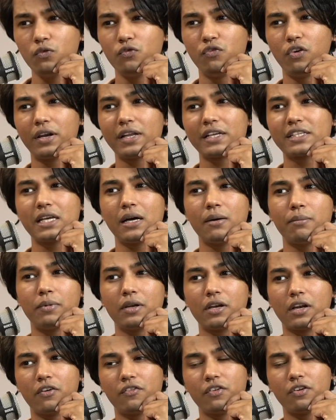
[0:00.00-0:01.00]
For
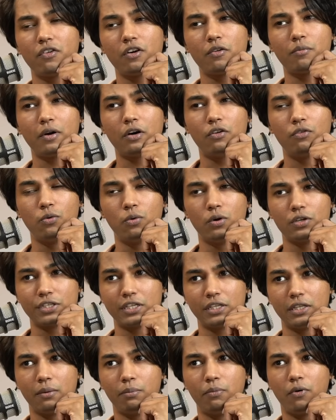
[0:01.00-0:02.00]
example, Ravi Verma, who was
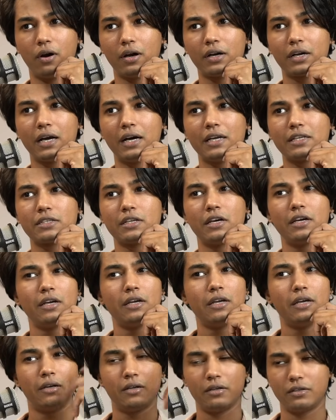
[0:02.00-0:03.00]
in the podcast
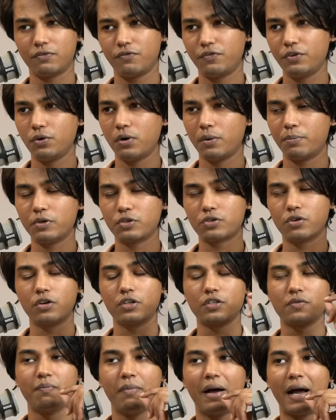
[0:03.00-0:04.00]
a few
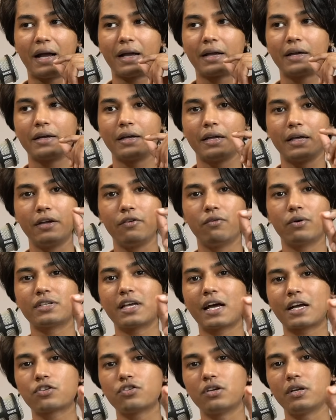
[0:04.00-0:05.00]
episodes back, he was
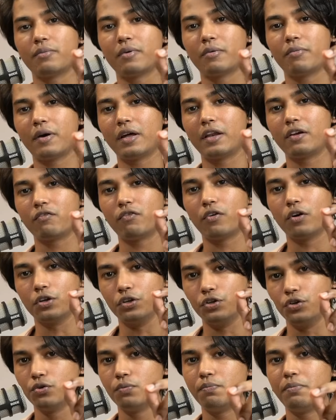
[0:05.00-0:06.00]
actually preparing for
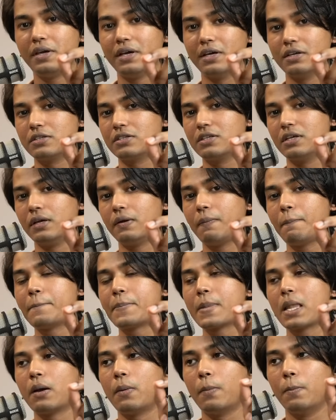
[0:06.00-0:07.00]
UPSC,
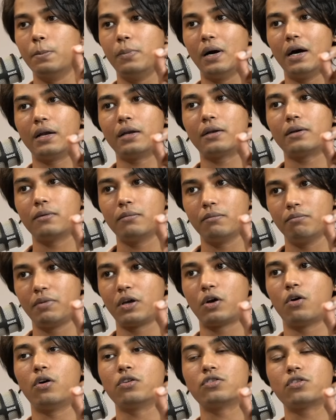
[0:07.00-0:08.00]
but
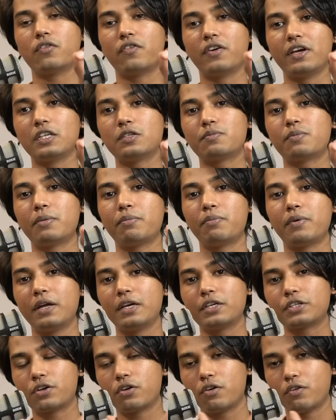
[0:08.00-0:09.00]
because of his
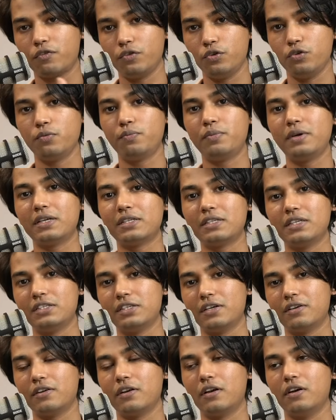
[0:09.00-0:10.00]
preparation of UPSC
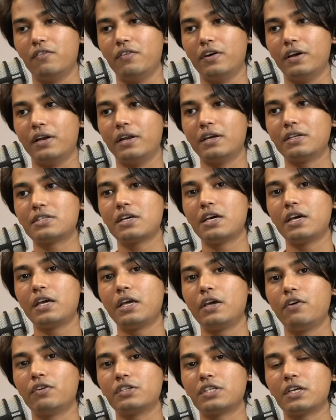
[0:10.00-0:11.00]
general awareness,
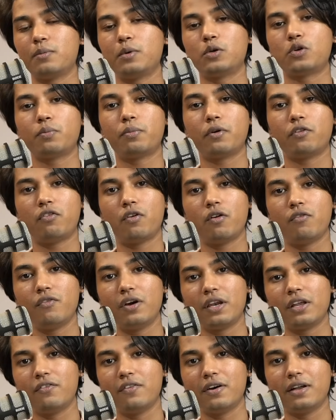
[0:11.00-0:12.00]
he was able to perform
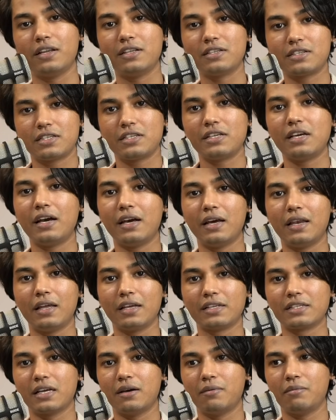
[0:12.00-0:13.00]
very well in CIL
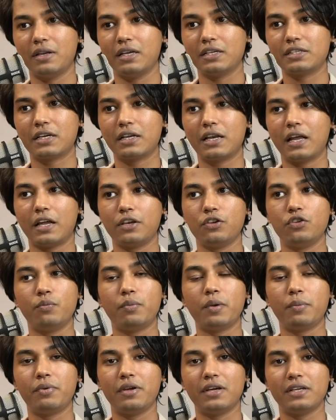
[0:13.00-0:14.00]
examination and
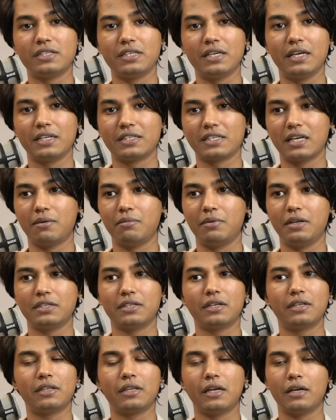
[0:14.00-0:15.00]
UPPSC
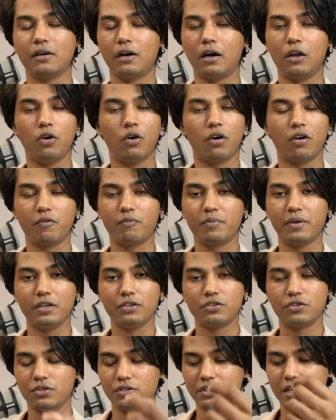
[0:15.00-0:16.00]
examination, a lot of
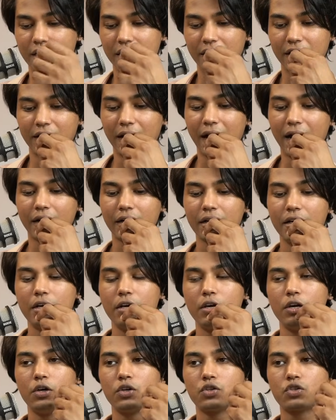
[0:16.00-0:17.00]
PSUs that he cracked.
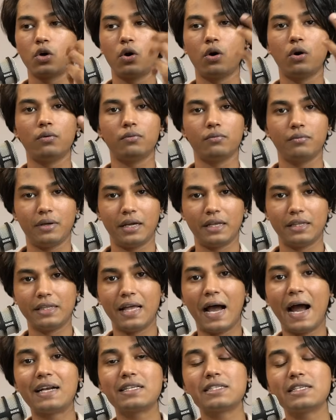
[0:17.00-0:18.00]
So in
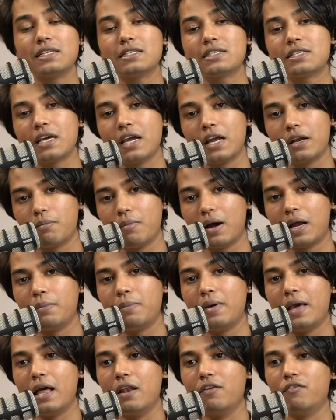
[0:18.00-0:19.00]
that sense, it might
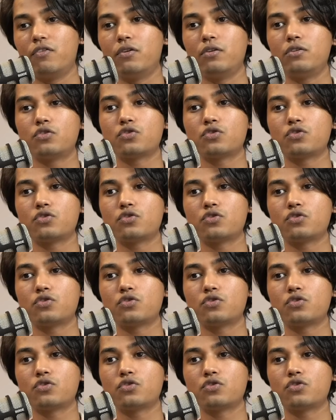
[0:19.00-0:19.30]
be helpful.